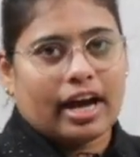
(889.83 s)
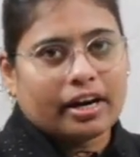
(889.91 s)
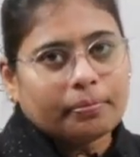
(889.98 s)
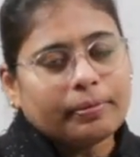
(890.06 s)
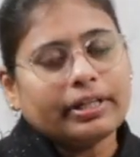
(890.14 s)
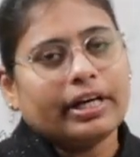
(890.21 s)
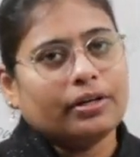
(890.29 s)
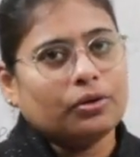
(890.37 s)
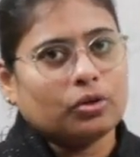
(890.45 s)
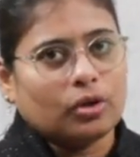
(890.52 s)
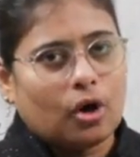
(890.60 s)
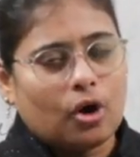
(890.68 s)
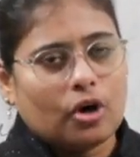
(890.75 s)
admitted into
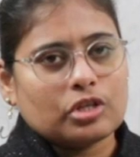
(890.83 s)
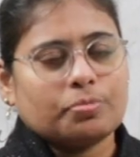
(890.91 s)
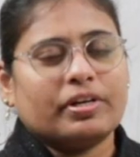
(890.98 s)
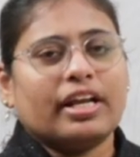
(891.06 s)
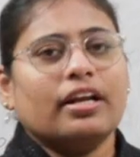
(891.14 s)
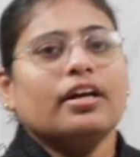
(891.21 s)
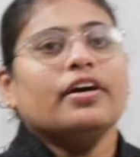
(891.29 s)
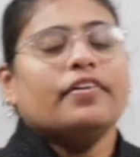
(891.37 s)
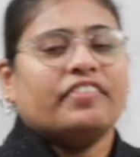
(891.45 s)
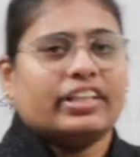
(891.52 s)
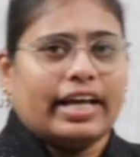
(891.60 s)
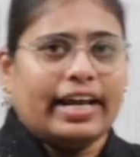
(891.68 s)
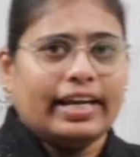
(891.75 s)
the hospital
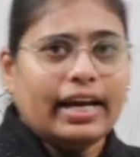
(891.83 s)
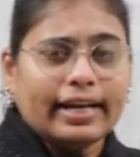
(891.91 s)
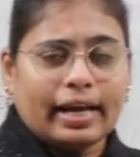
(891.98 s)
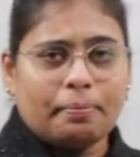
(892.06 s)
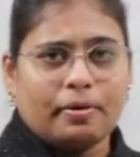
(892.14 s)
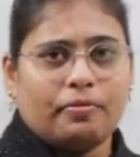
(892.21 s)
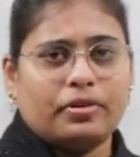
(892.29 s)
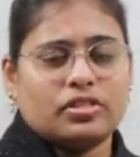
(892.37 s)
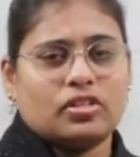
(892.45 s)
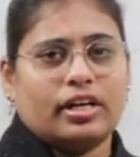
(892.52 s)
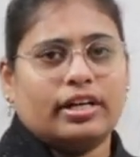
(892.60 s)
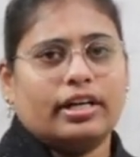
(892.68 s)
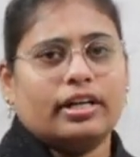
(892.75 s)
with any type of
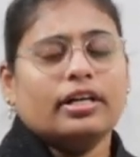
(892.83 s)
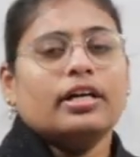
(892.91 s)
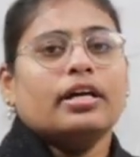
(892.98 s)
disorder,